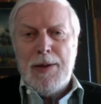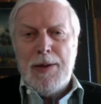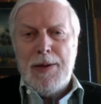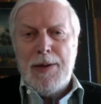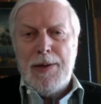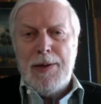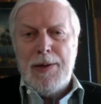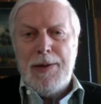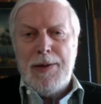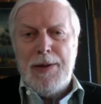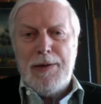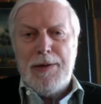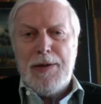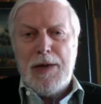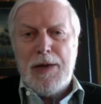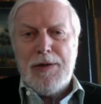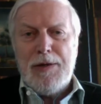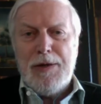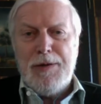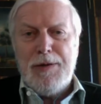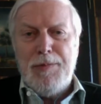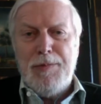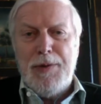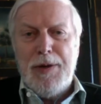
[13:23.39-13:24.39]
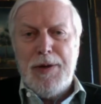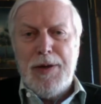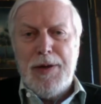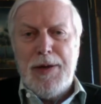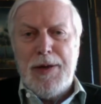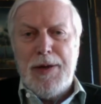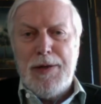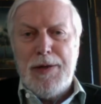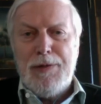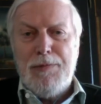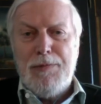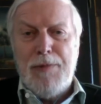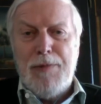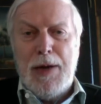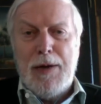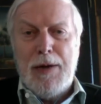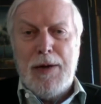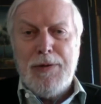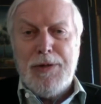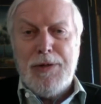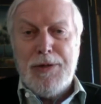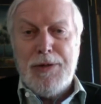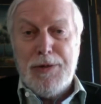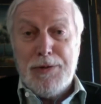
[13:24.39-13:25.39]
the international community is well
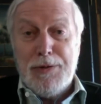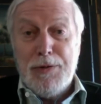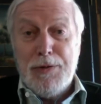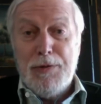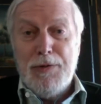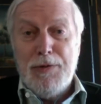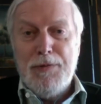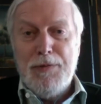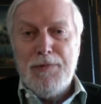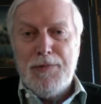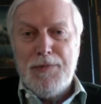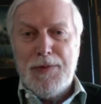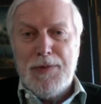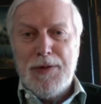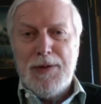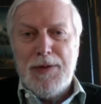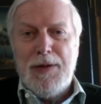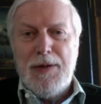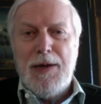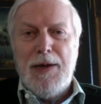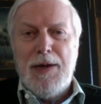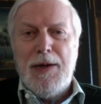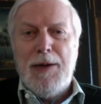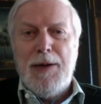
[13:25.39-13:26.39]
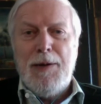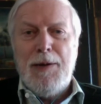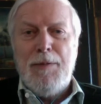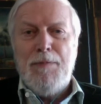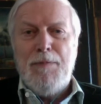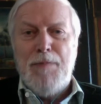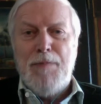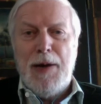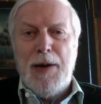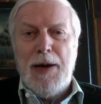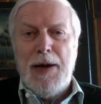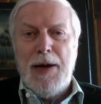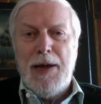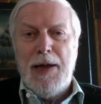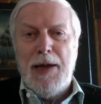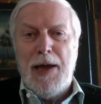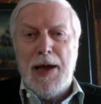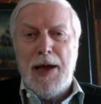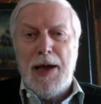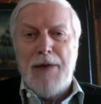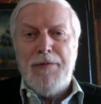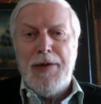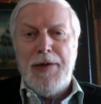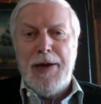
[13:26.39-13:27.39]
served uh, by
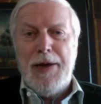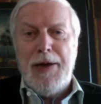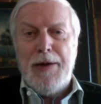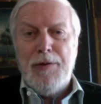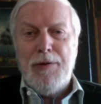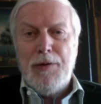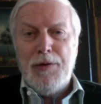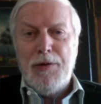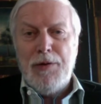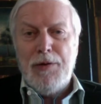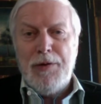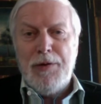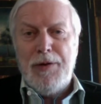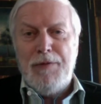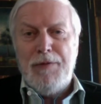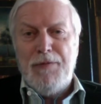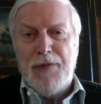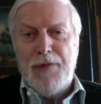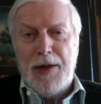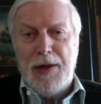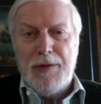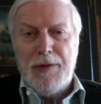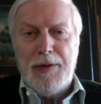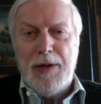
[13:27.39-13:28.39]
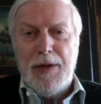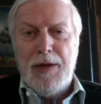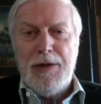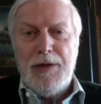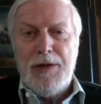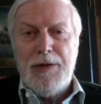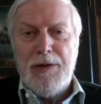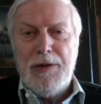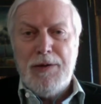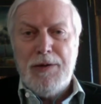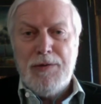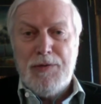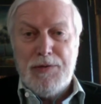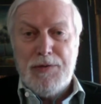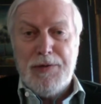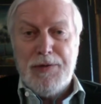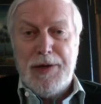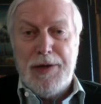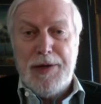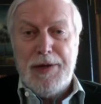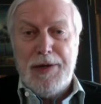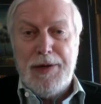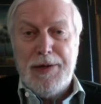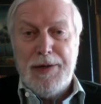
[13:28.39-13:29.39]
having an early foundational
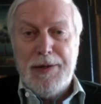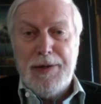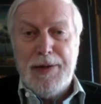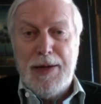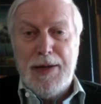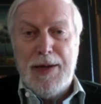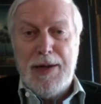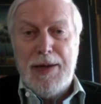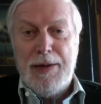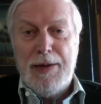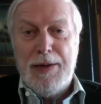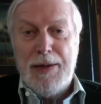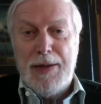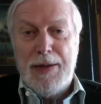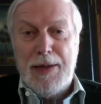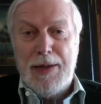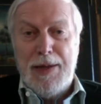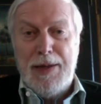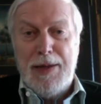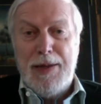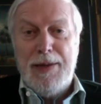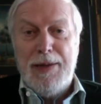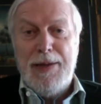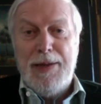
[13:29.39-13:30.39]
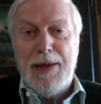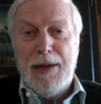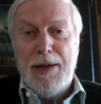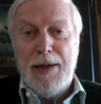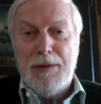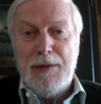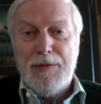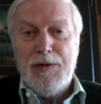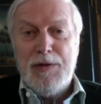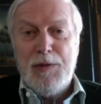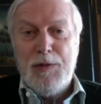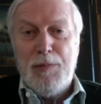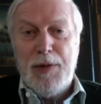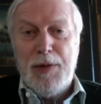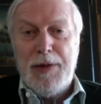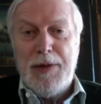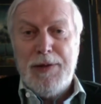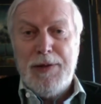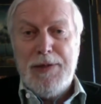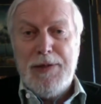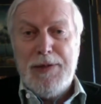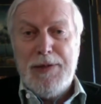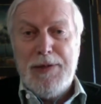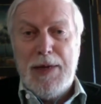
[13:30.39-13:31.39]
treaty uh, in the Outer
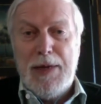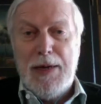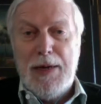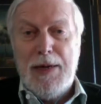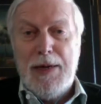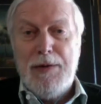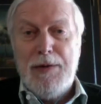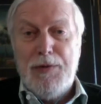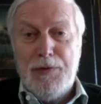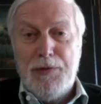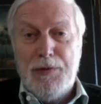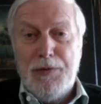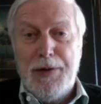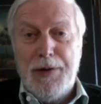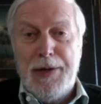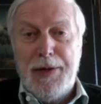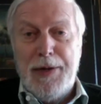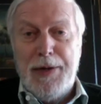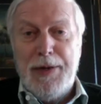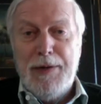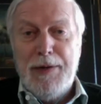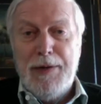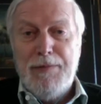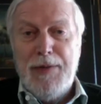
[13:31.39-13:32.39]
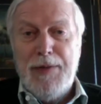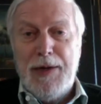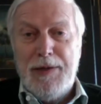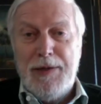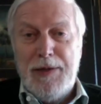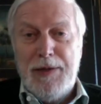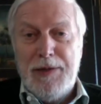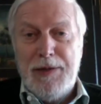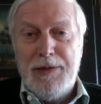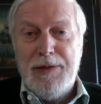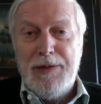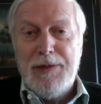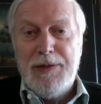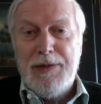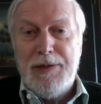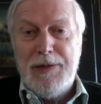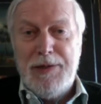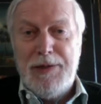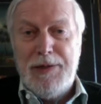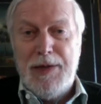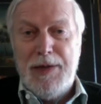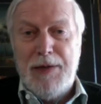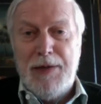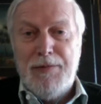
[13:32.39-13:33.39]
Space uh, Treaty of
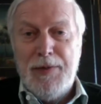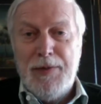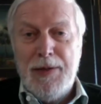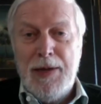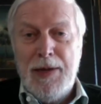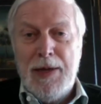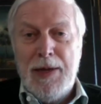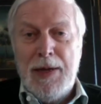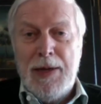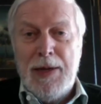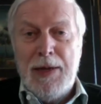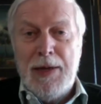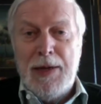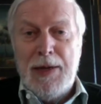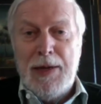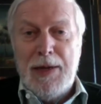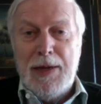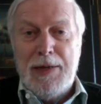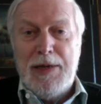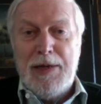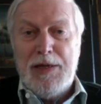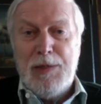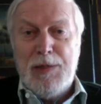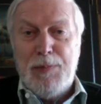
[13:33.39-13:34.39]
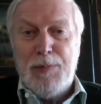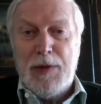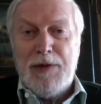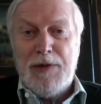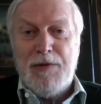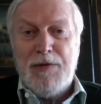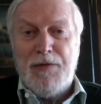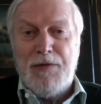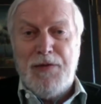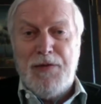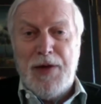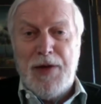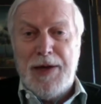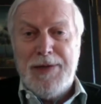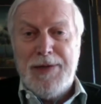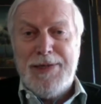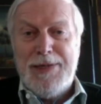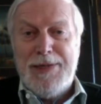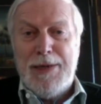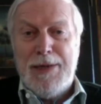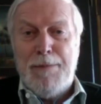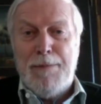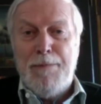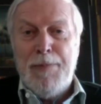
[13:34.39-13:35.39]
1967 that specifies
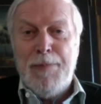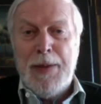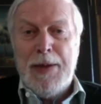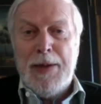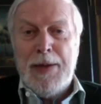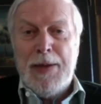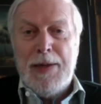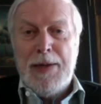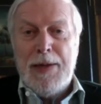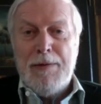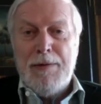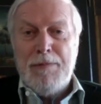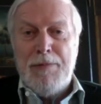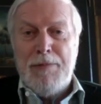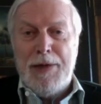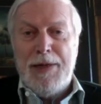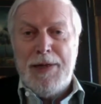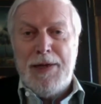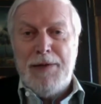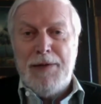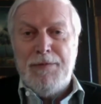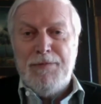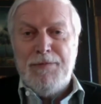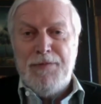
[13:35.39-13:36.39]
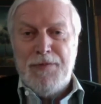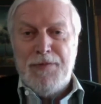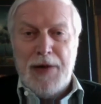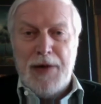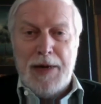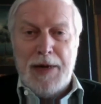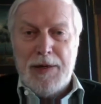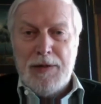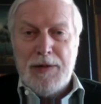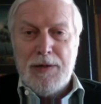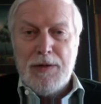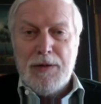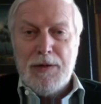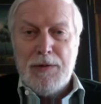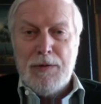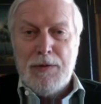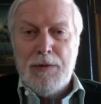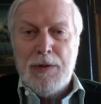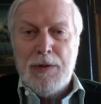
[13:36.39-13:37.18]
some really vital,